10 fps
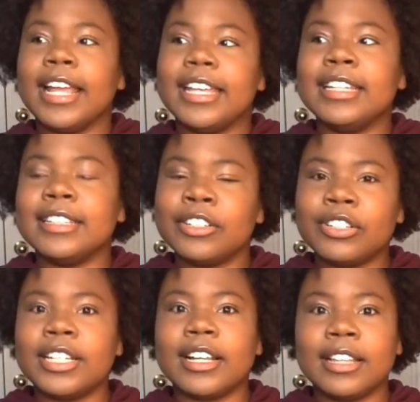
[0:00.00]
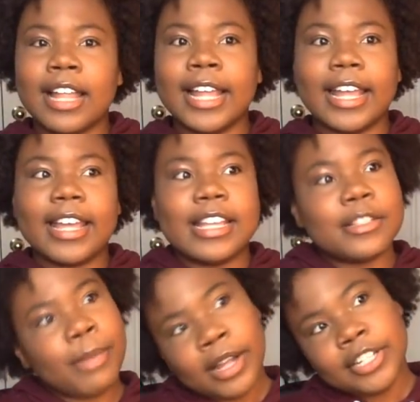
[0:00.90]
Like, he literally, like,
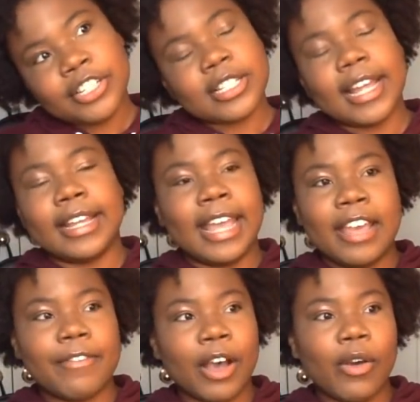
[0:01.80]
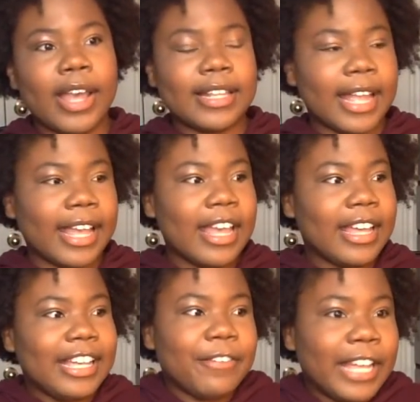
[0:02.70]
his body just, like, gave out, and, like,
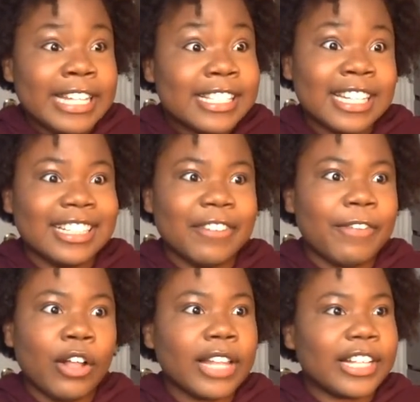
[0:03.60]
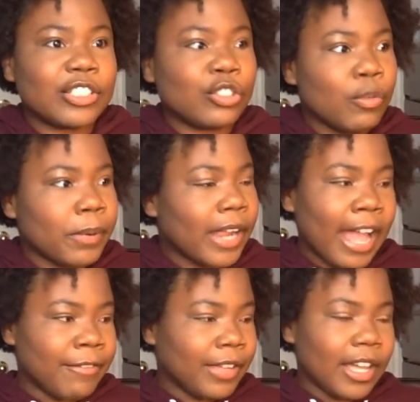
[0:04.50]
he instantly felt, like, super
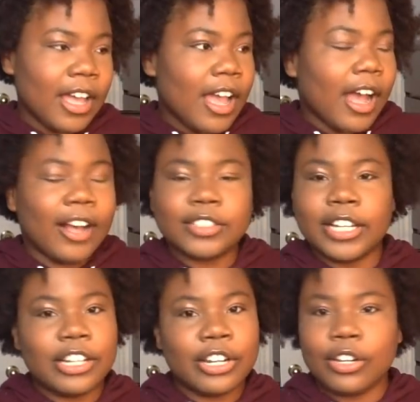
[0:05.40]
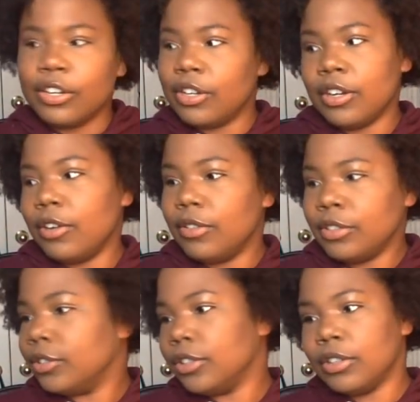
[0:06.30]
heavy. I was like,
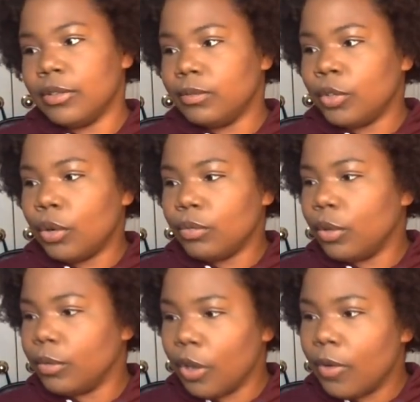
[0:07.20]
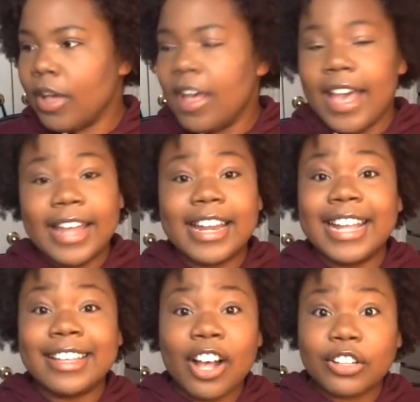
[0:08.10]
no. And I
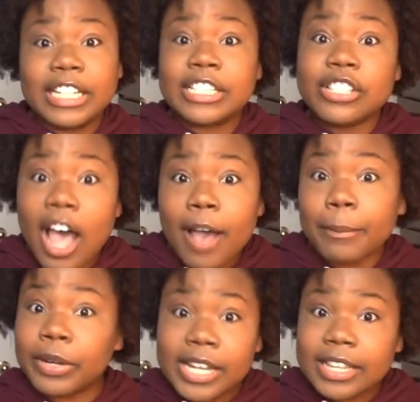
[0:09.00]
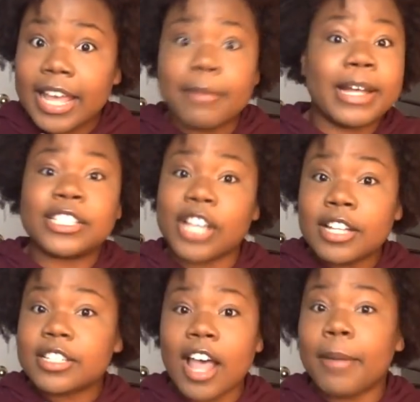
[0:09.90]
yelled, he's not breathing. My
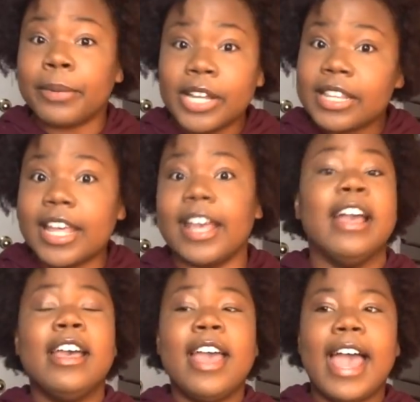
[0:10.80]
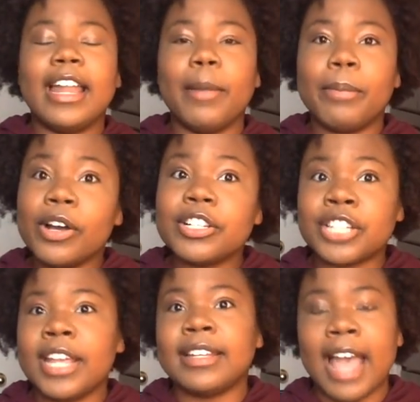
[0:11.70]
son's not breathing. And I put
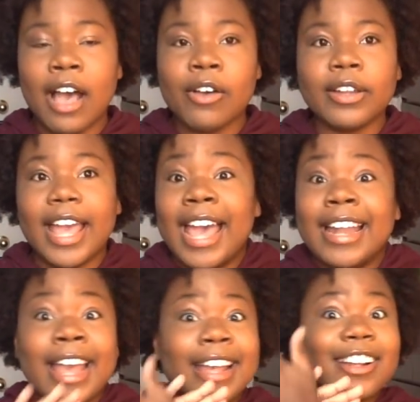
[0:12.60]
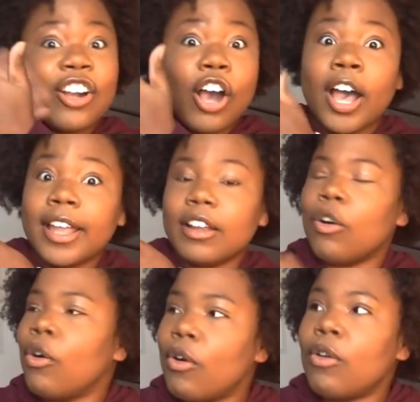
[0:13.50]
Jay down, and I cut.
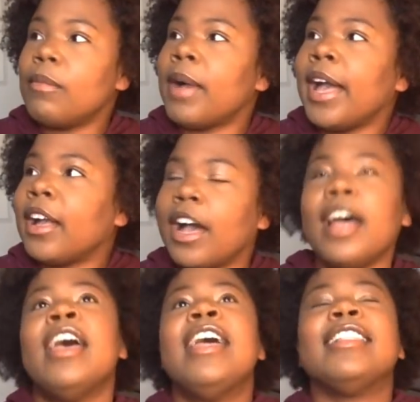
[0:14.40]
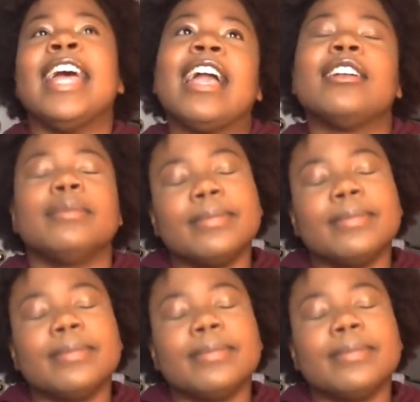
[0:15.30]
Oh, my God. Like,